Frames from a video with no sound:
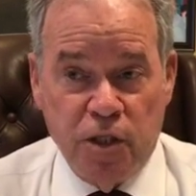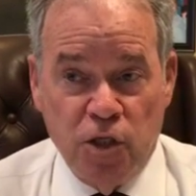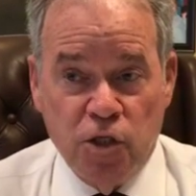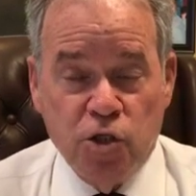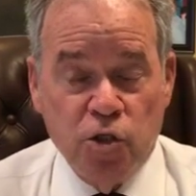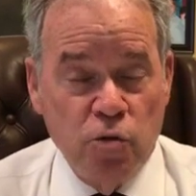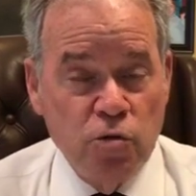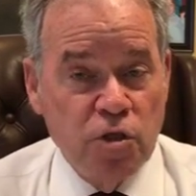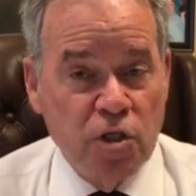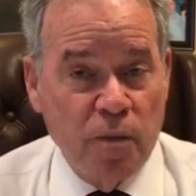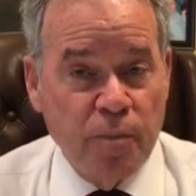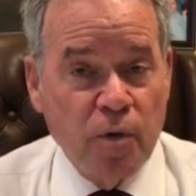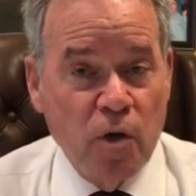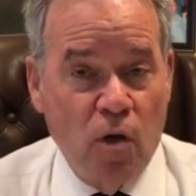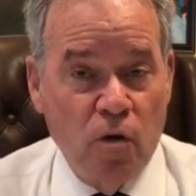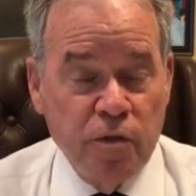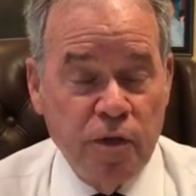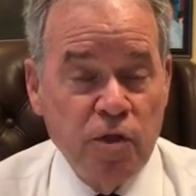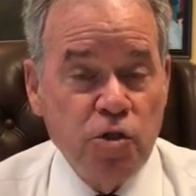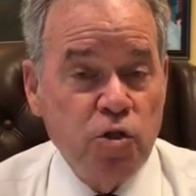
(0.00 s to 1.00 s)
these
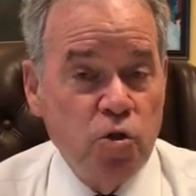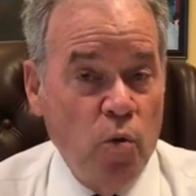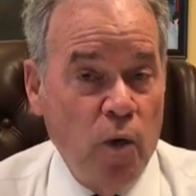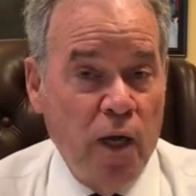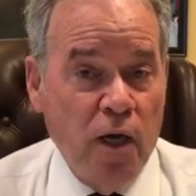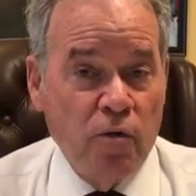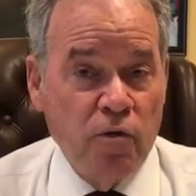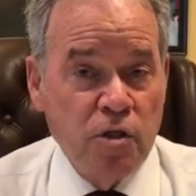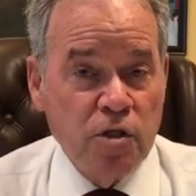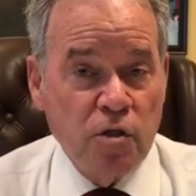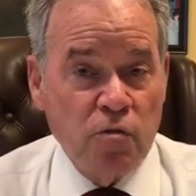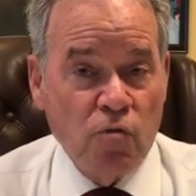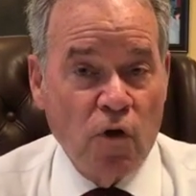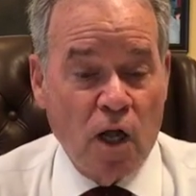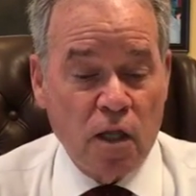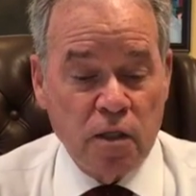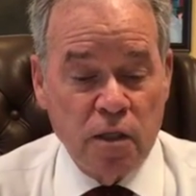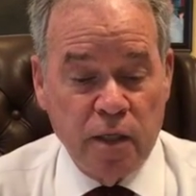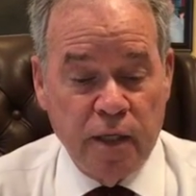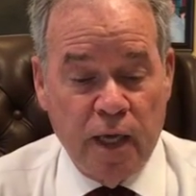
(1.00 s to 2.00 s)
two
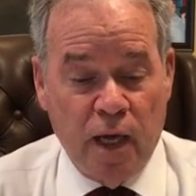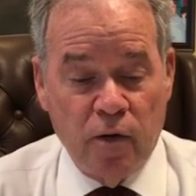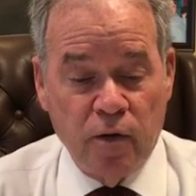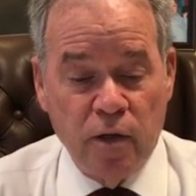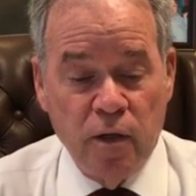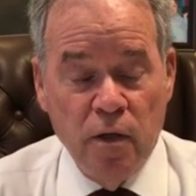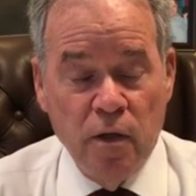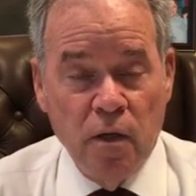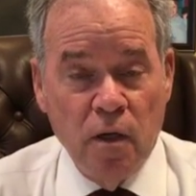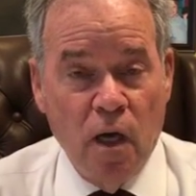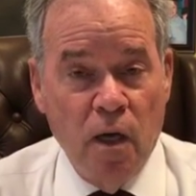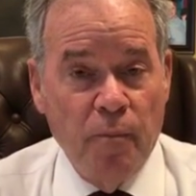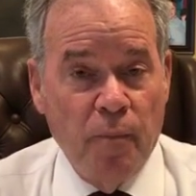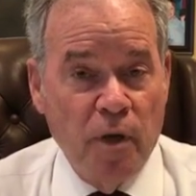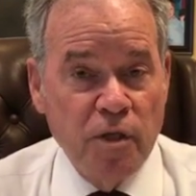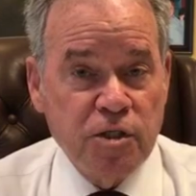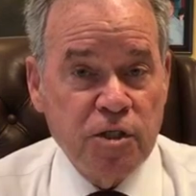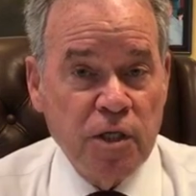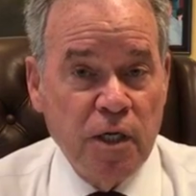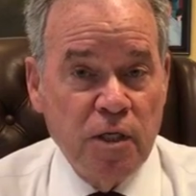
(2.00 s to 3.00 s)
areas in Rockland County,
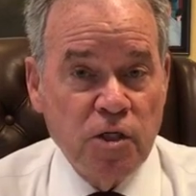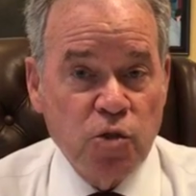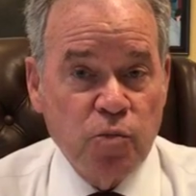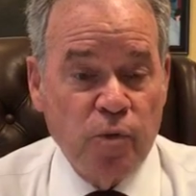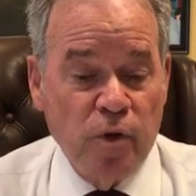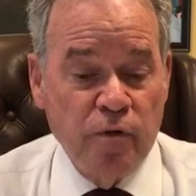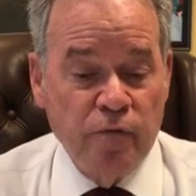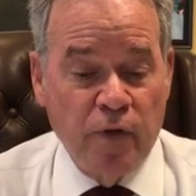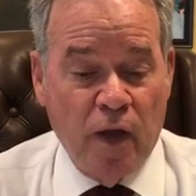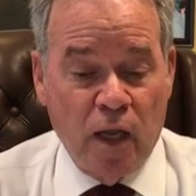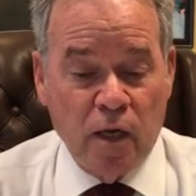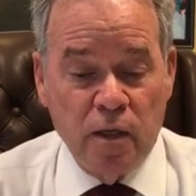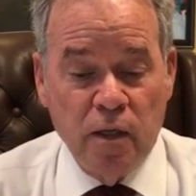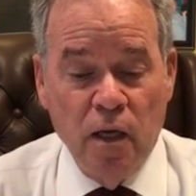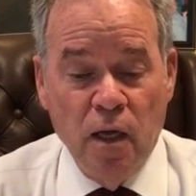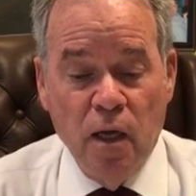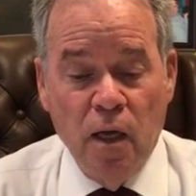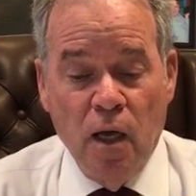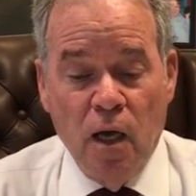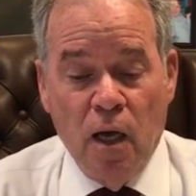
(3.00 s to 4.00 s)
and Muncie and
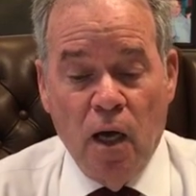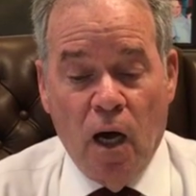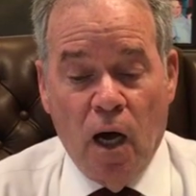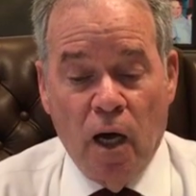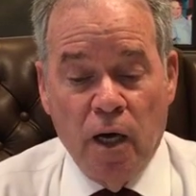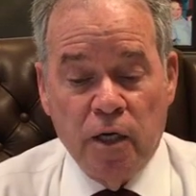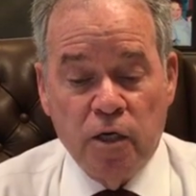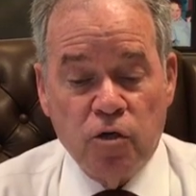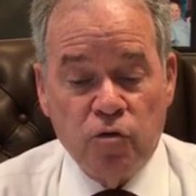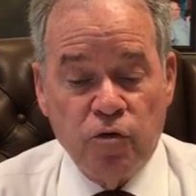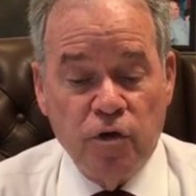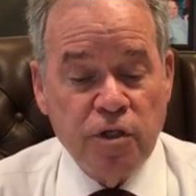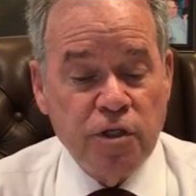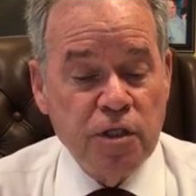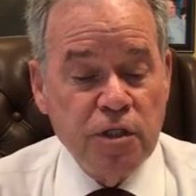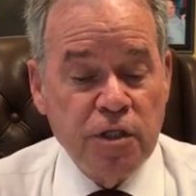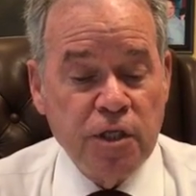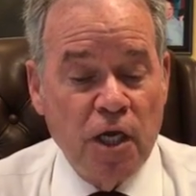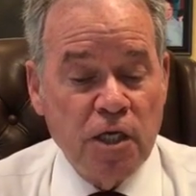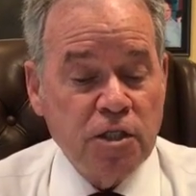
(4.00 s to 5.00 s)
Spring Valley.
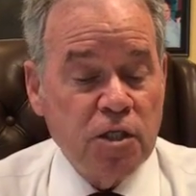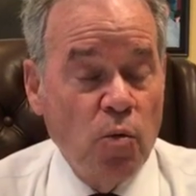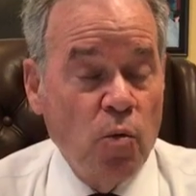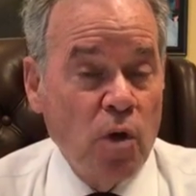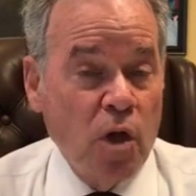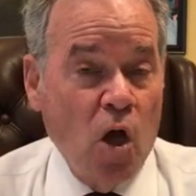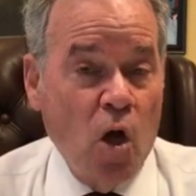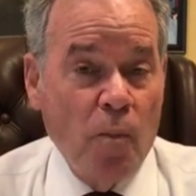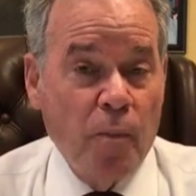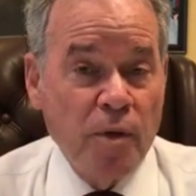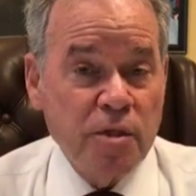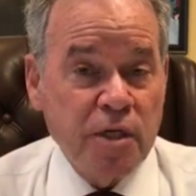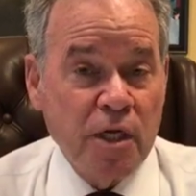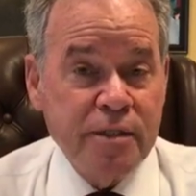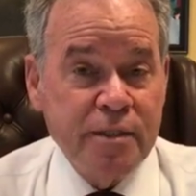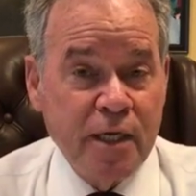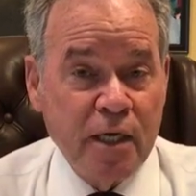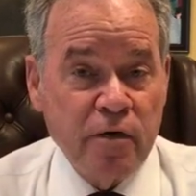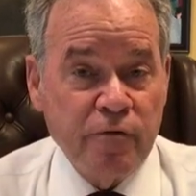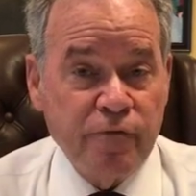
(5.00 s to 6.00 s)
Increasing testing will
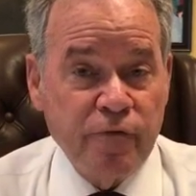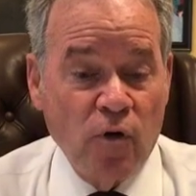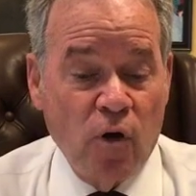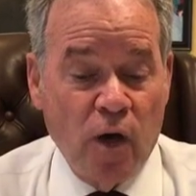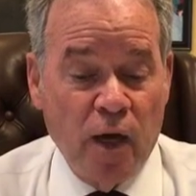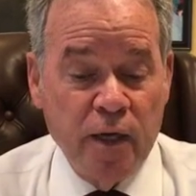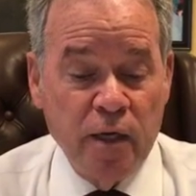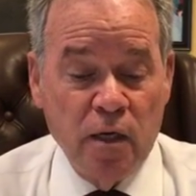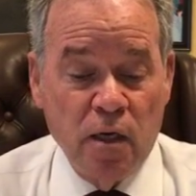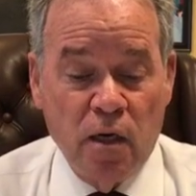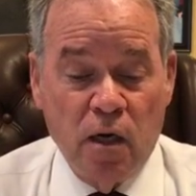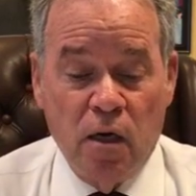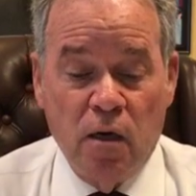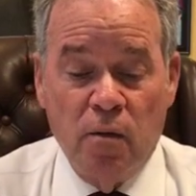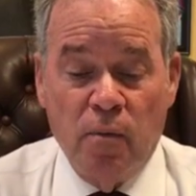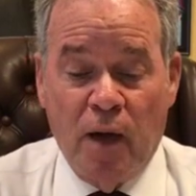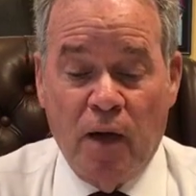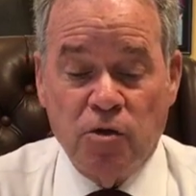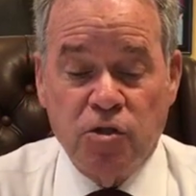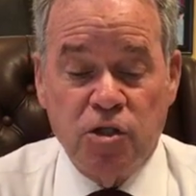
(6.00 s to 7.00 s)
help us
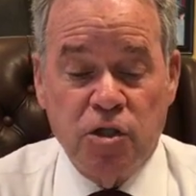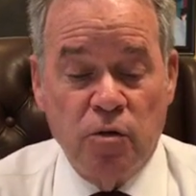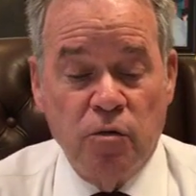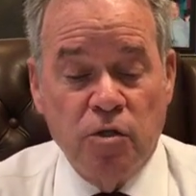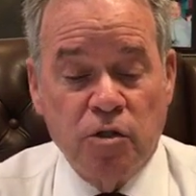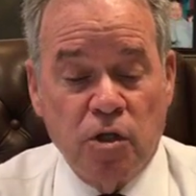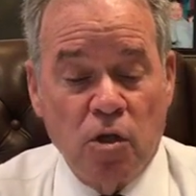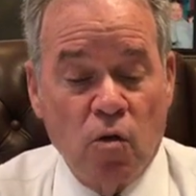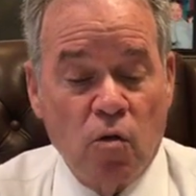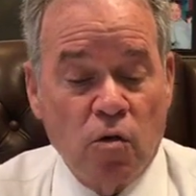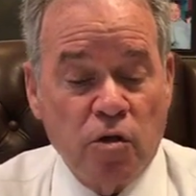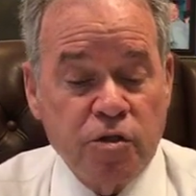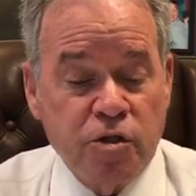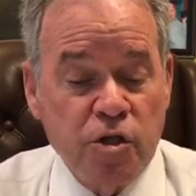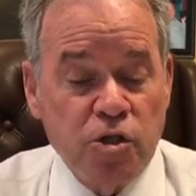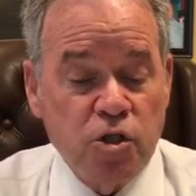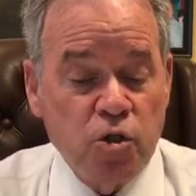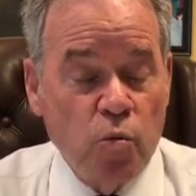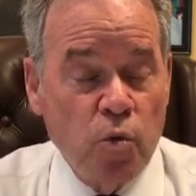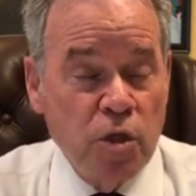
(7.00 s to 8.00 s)
identify how serious
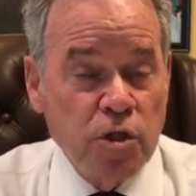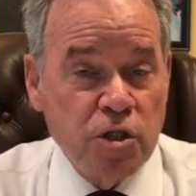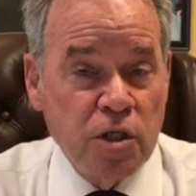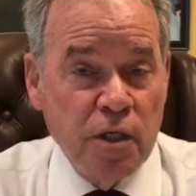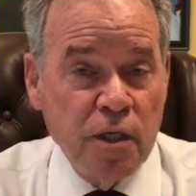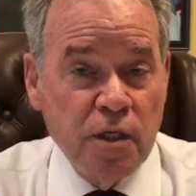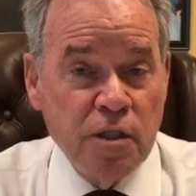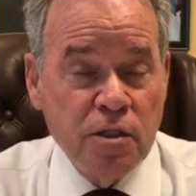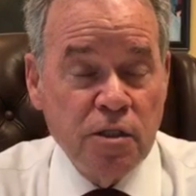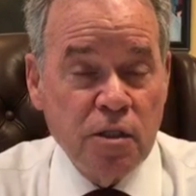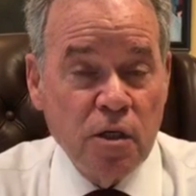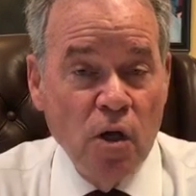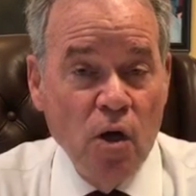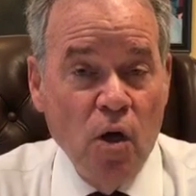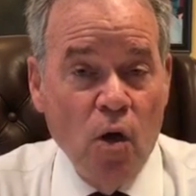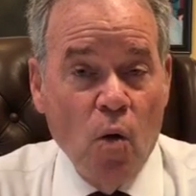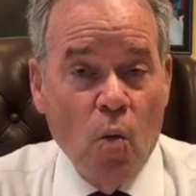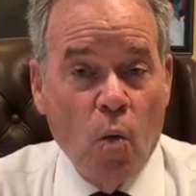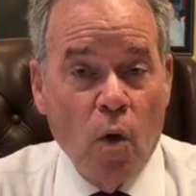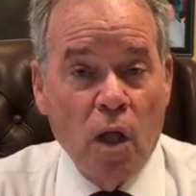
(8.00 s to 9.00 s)
the local situation
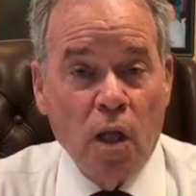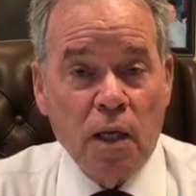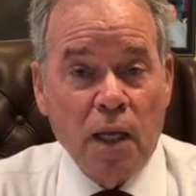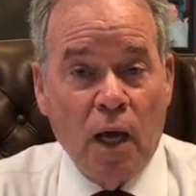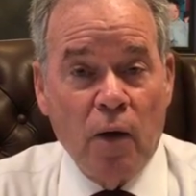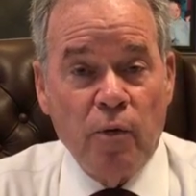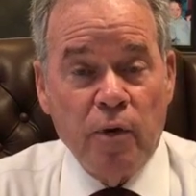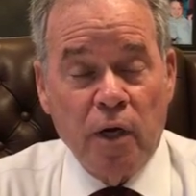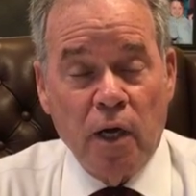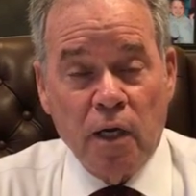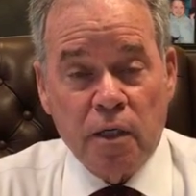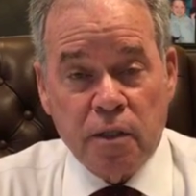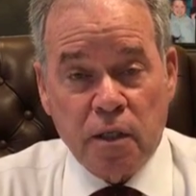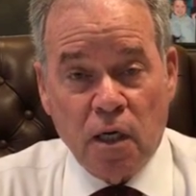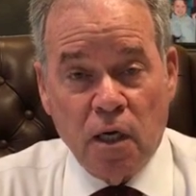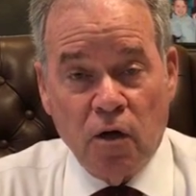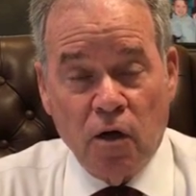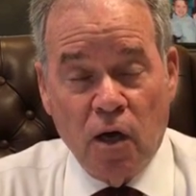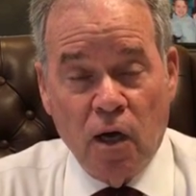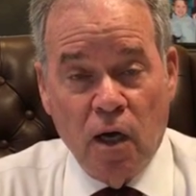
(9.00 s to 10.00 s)
is, while
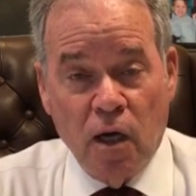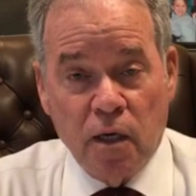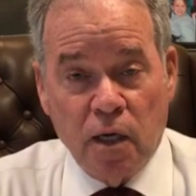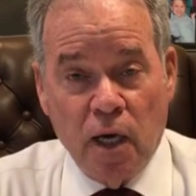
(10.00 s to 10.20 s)
allowing a